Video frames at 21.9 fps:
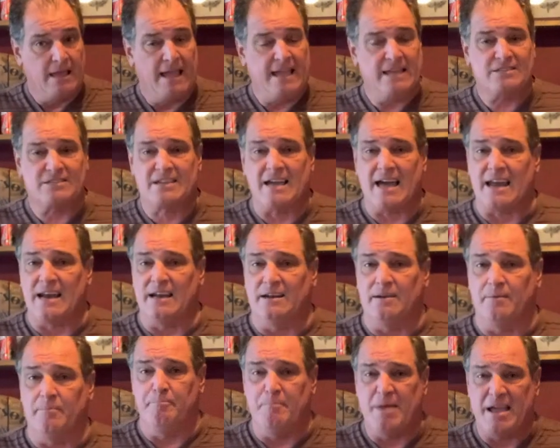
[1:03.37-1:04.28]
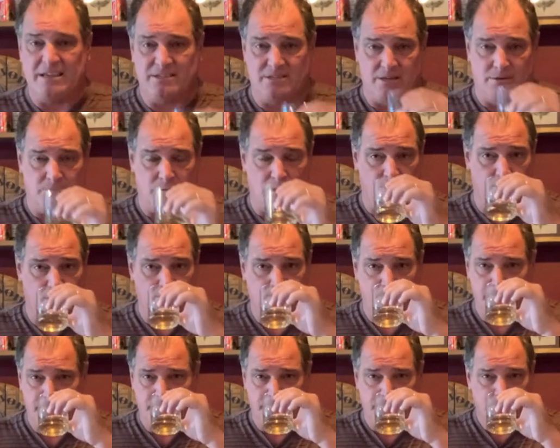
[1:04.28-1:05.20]
It's got amazing aroma.
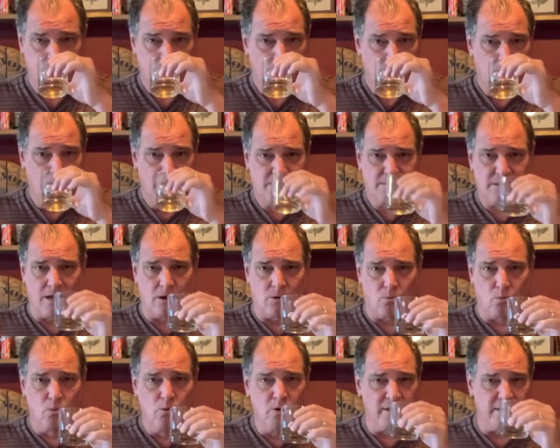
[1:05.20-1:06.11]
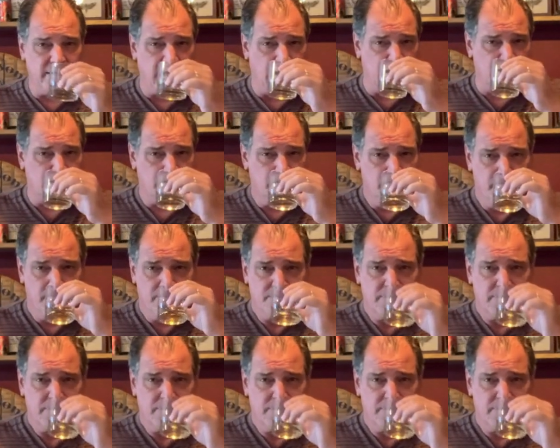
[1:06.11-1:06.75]
It's got a really nice.